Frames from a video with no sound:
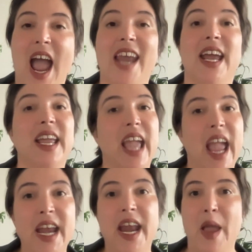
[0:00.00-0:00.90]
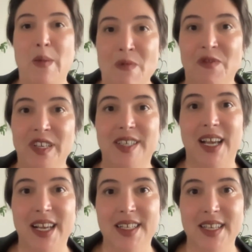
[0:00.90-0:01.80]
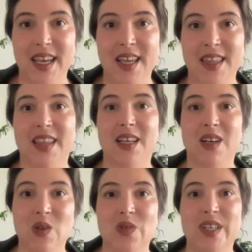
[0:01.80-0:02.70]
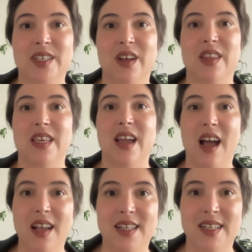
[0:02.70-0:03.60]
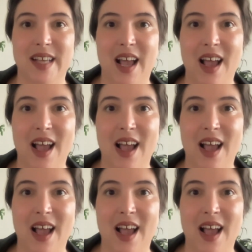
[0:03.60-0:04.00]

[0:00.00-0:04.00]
and again emphasizing that the law is not the answer,